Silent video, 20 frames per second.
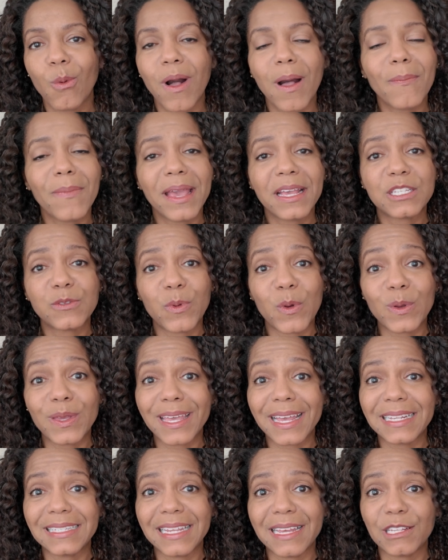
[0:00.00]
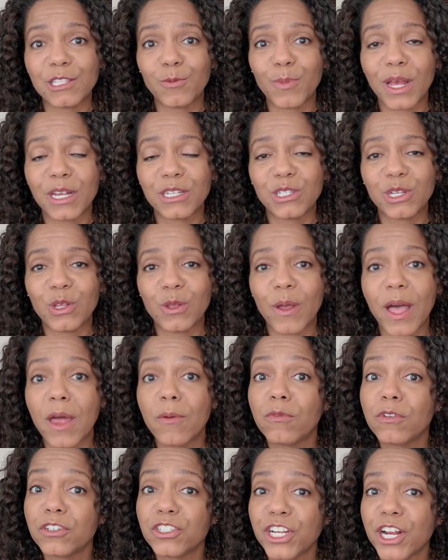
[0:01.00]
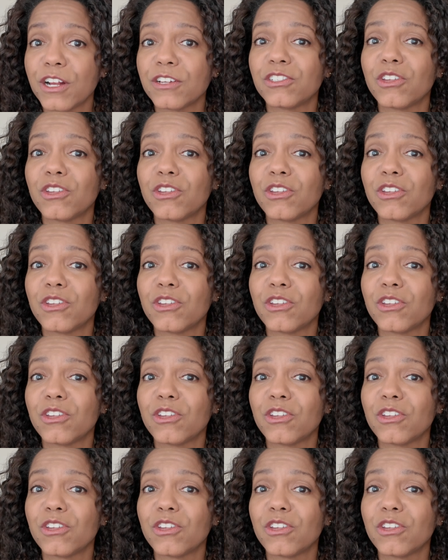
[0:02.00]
what makes Boquete special, and we'll share